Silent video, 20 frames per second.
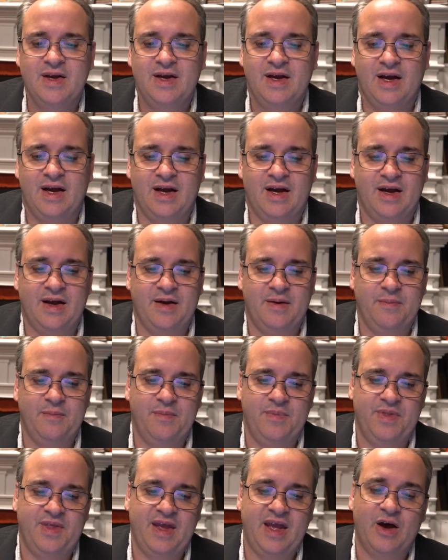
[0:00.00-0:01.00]

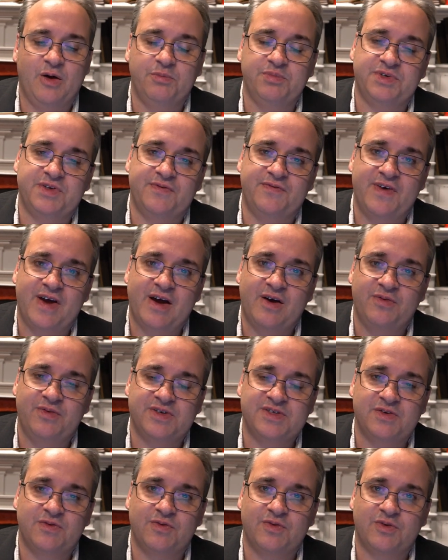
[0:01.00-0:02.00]
Um, they helped to found, the
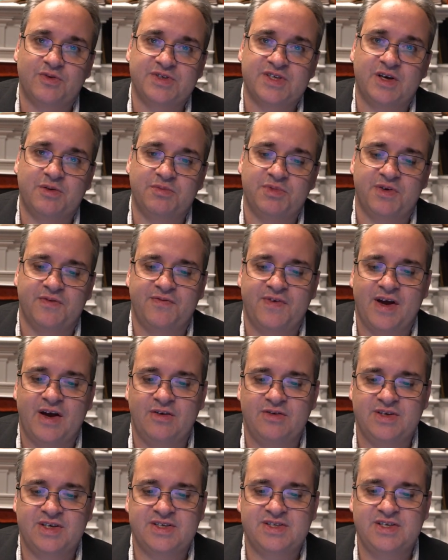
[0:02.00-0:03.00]
Silverthorns helped to
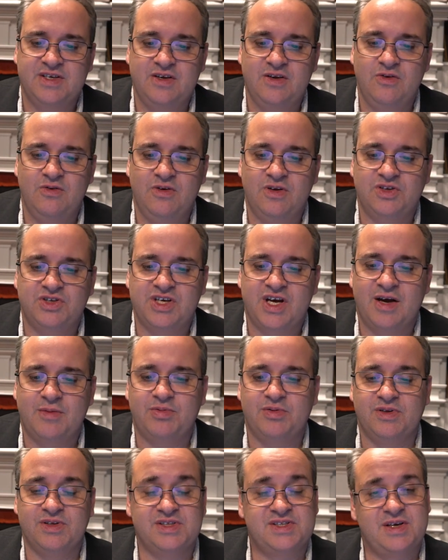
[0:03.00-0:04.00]
found Dixie Union
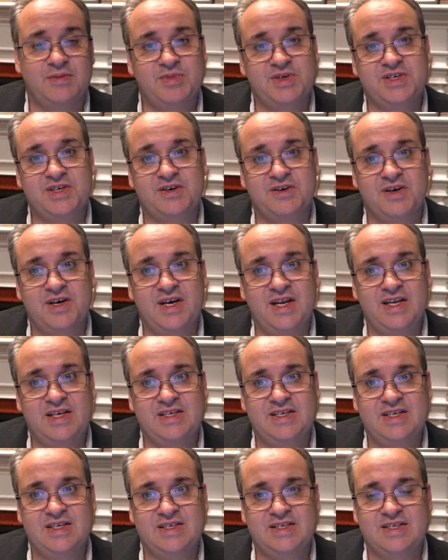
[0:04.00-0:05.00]
Chapel and Cemetery in
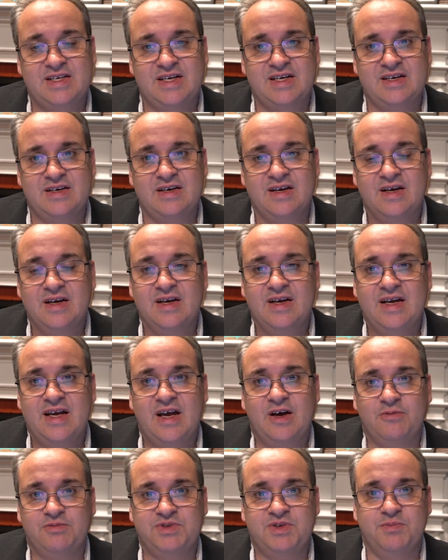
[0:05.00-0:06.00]
1810,
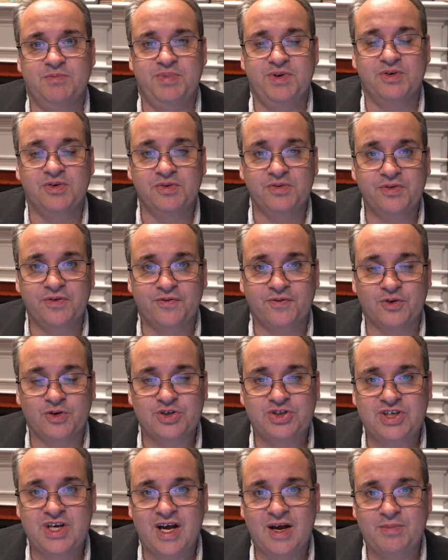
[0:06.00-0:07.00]
helped to build the
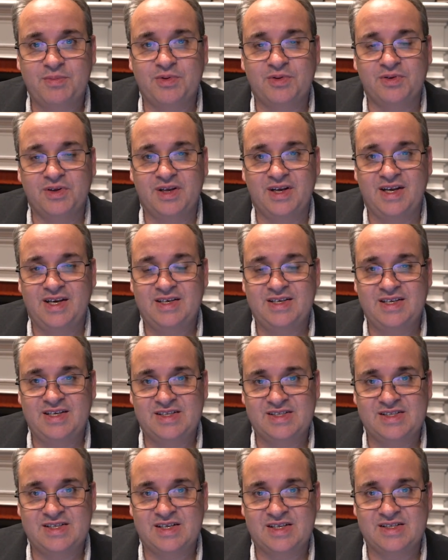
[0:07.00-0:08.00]
first chapel in
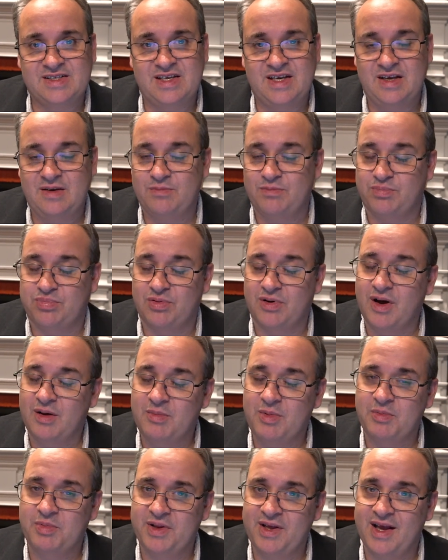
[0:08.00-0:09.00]
1816,
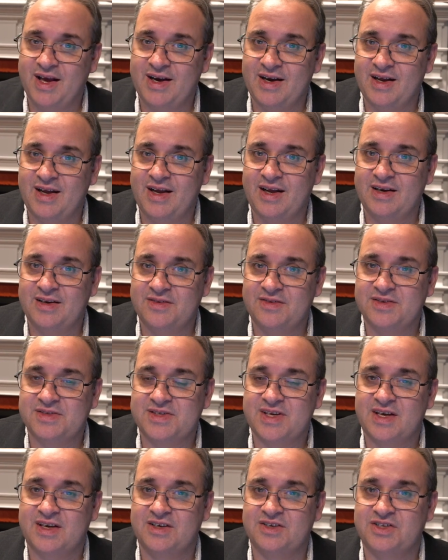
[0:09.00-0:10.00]
probably had a hand in the
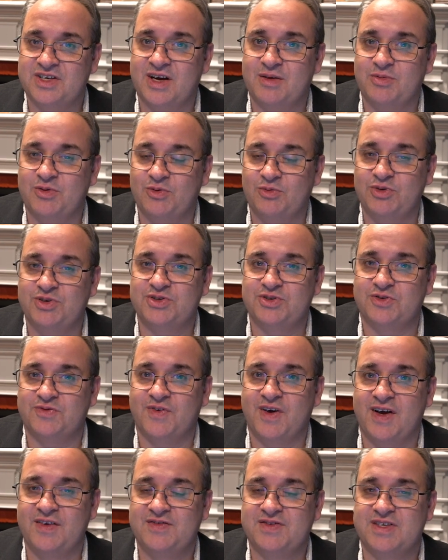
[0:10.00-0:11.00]
second chapel, which served
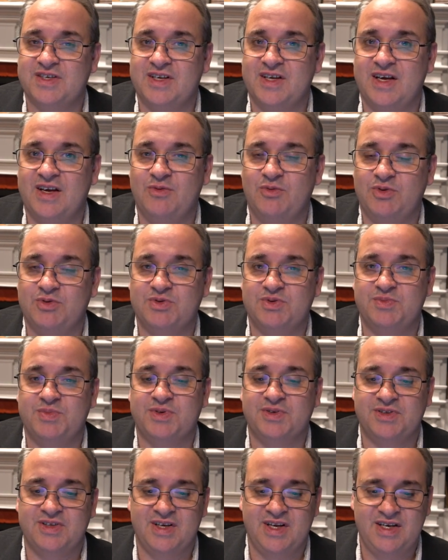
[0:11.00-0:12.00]
survives today, which was
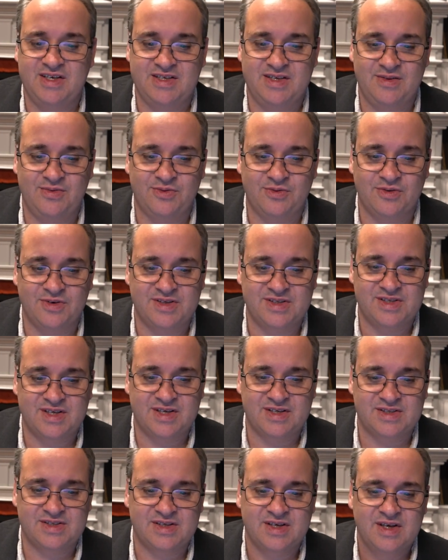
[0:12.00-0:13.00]
built in
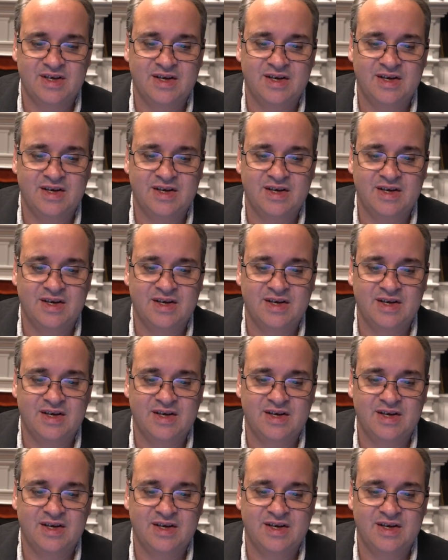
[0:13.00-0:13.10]
1836.